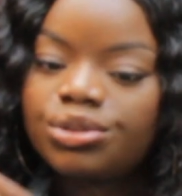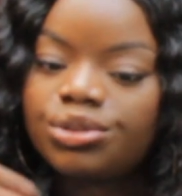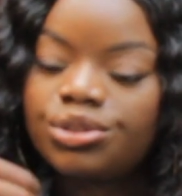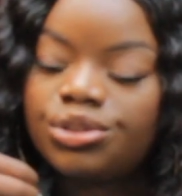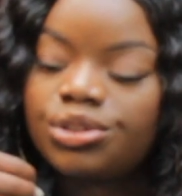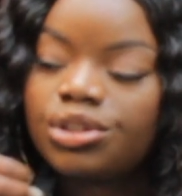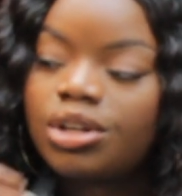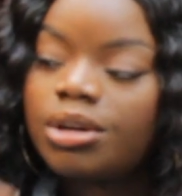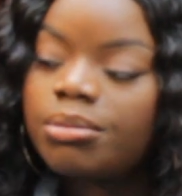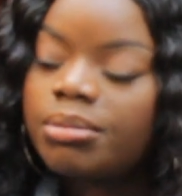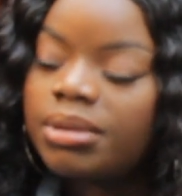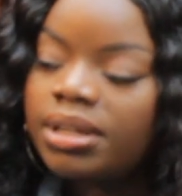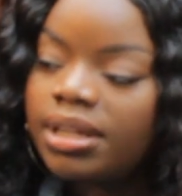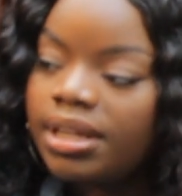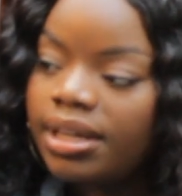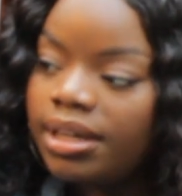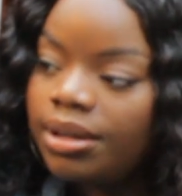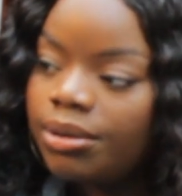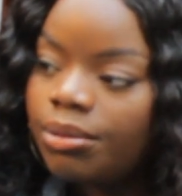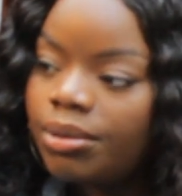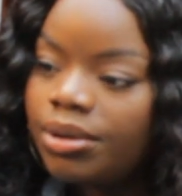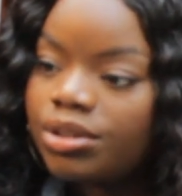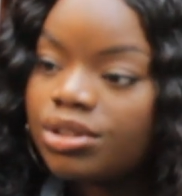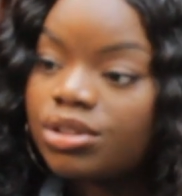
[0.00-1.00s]
to
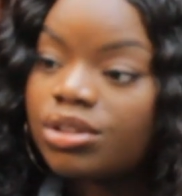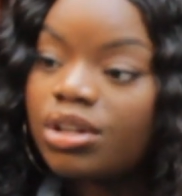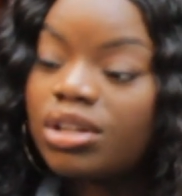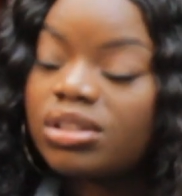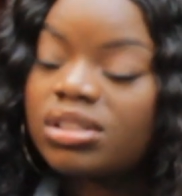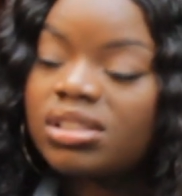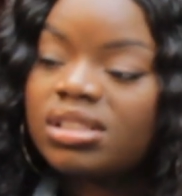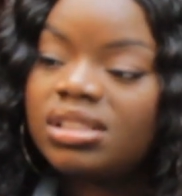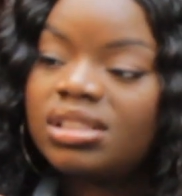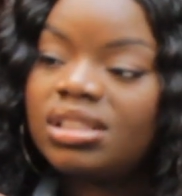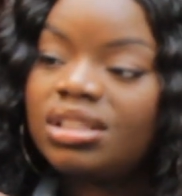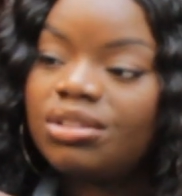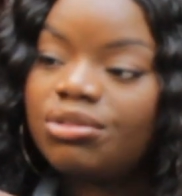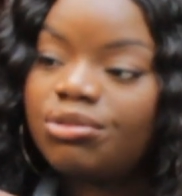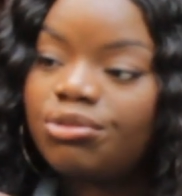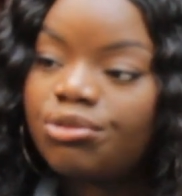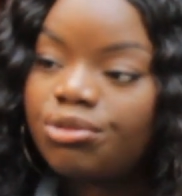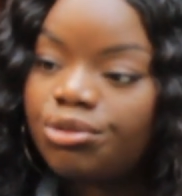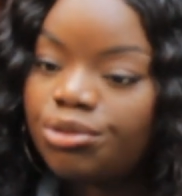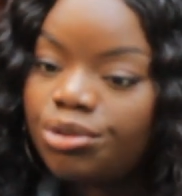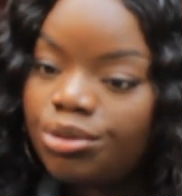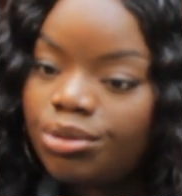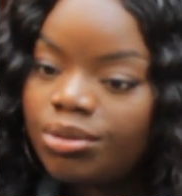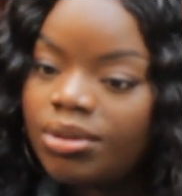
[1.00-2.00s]
germinate, when you start to see
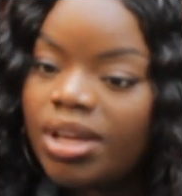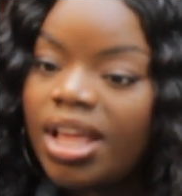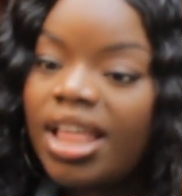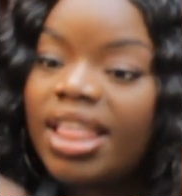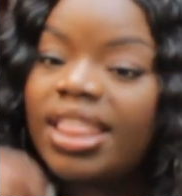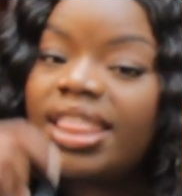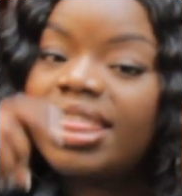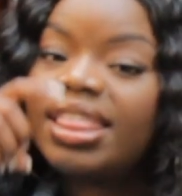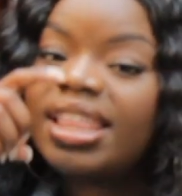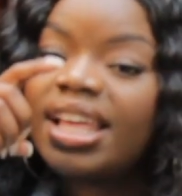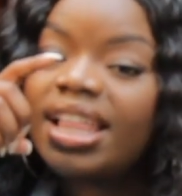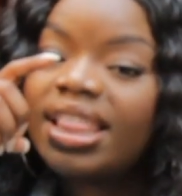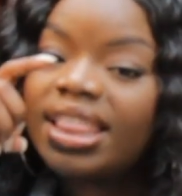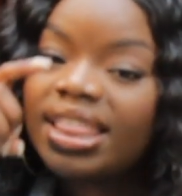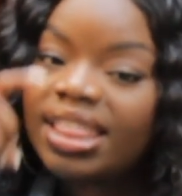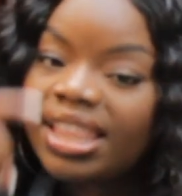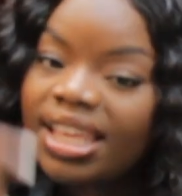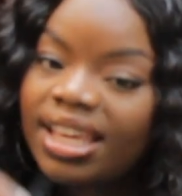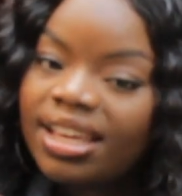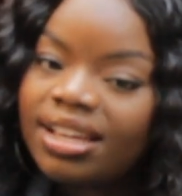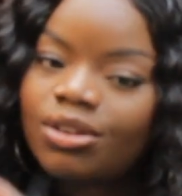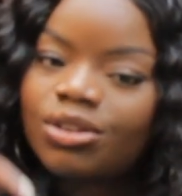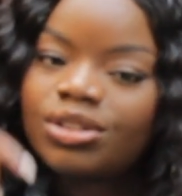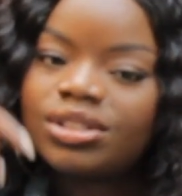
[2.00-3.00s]
fruit, then
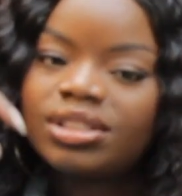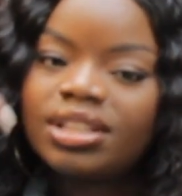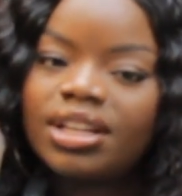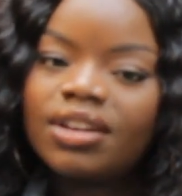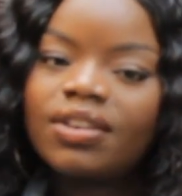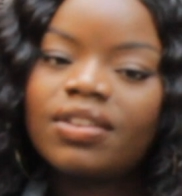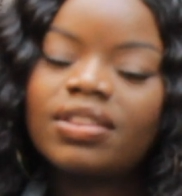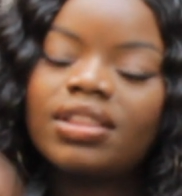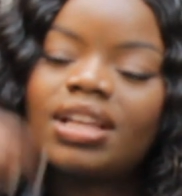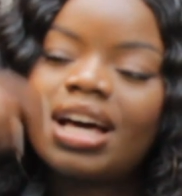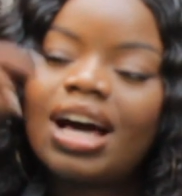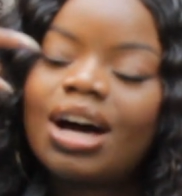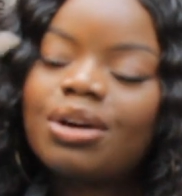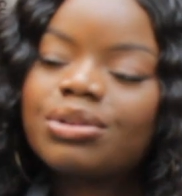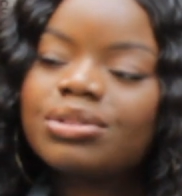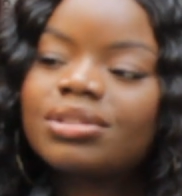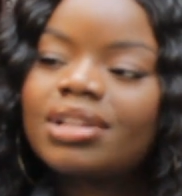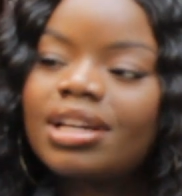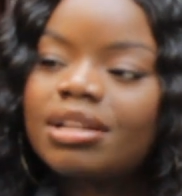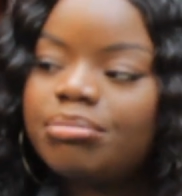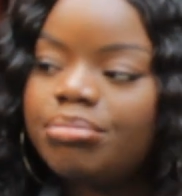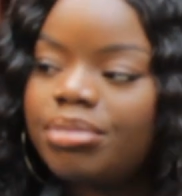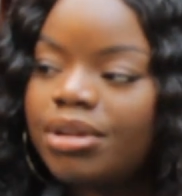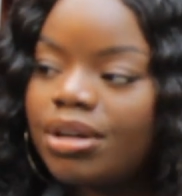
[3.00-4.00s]
they, because they are the
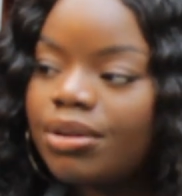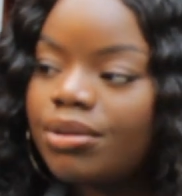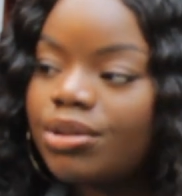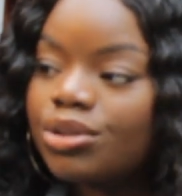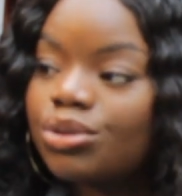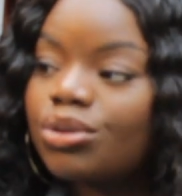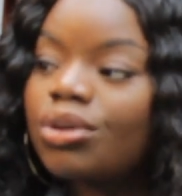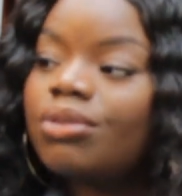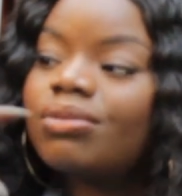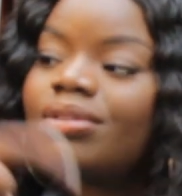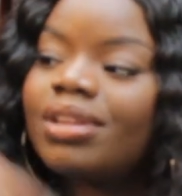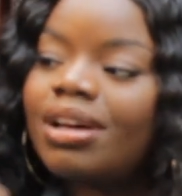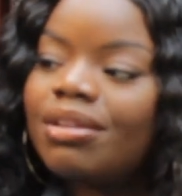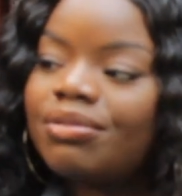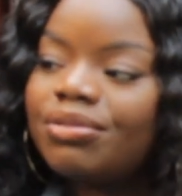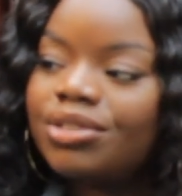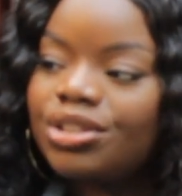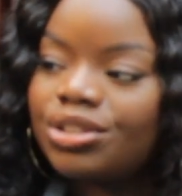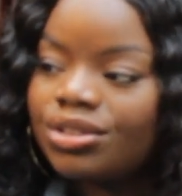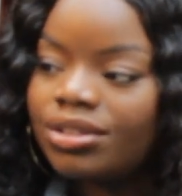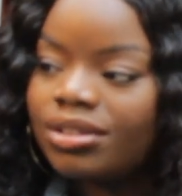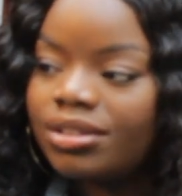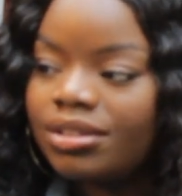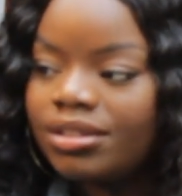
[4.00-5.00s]
outside bearers of that
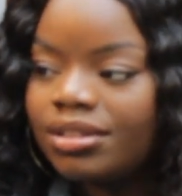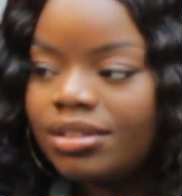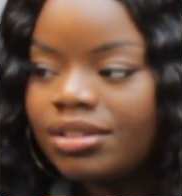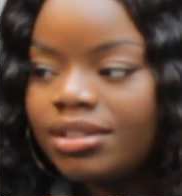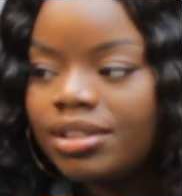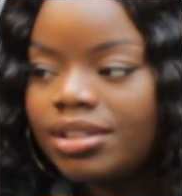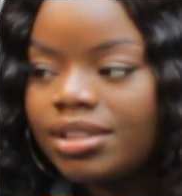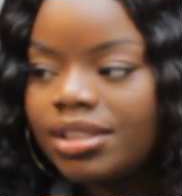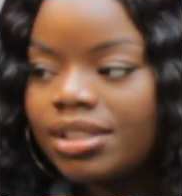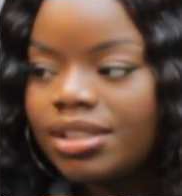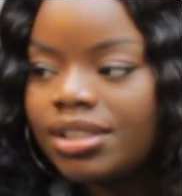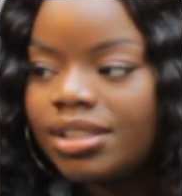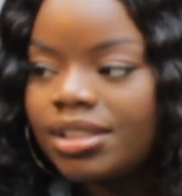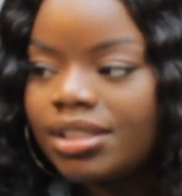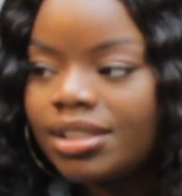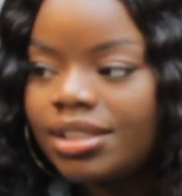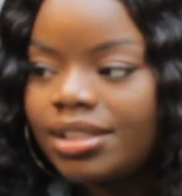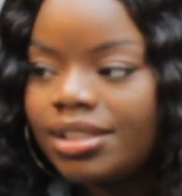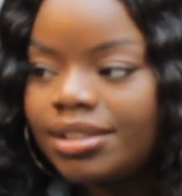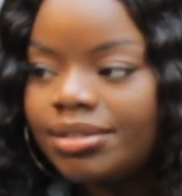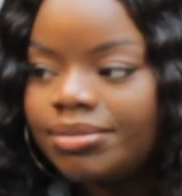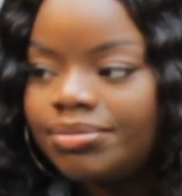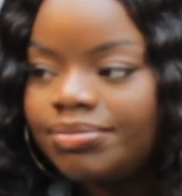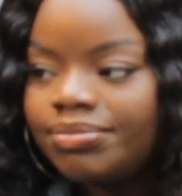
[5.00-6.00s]
vision.
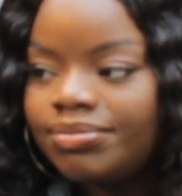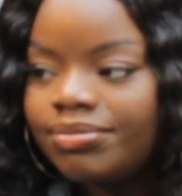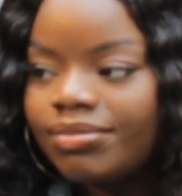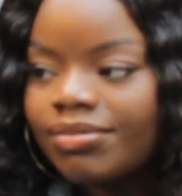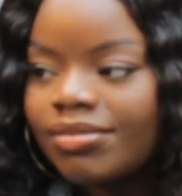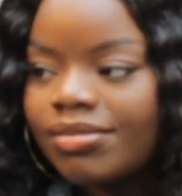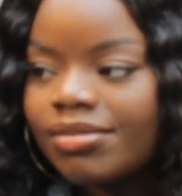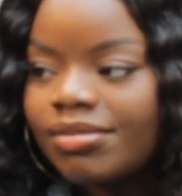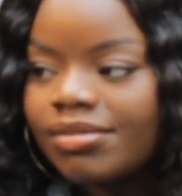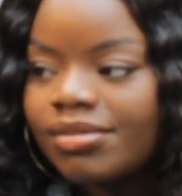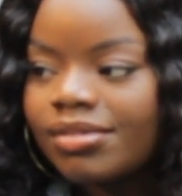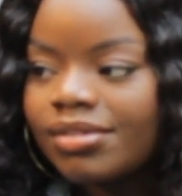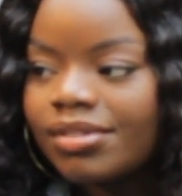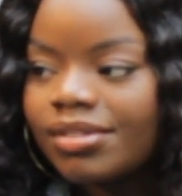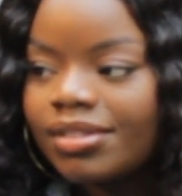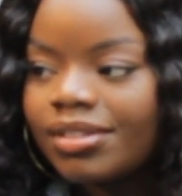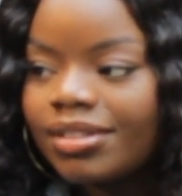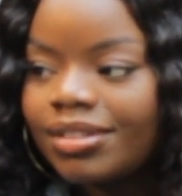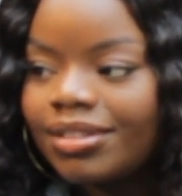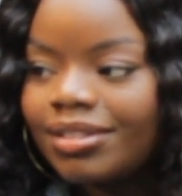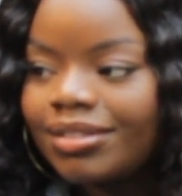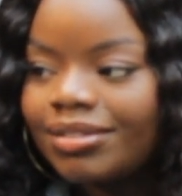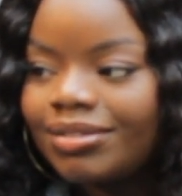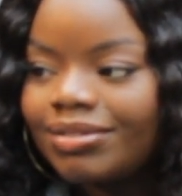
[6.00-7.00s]
Mm
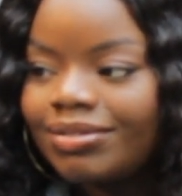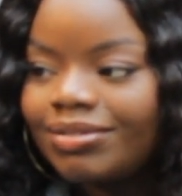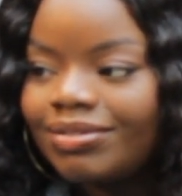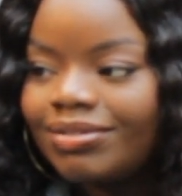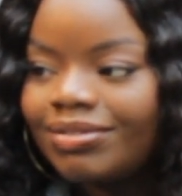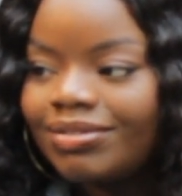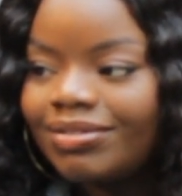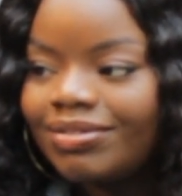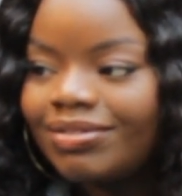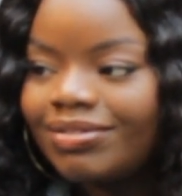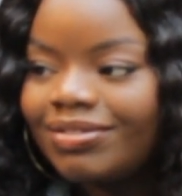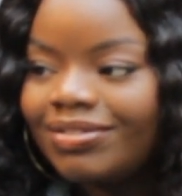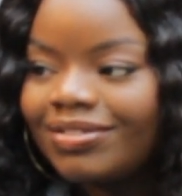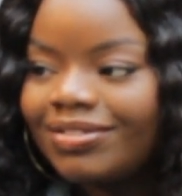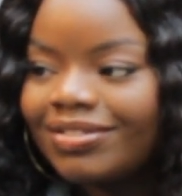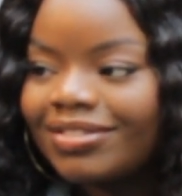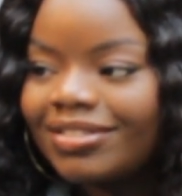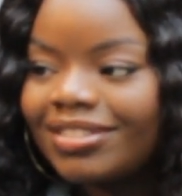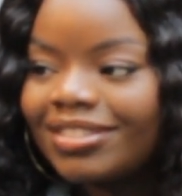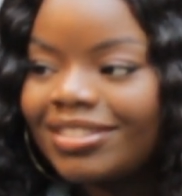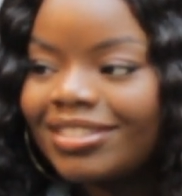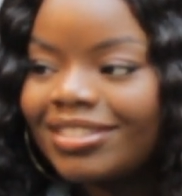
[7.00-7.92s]
yeah, that was deep. Like I was in a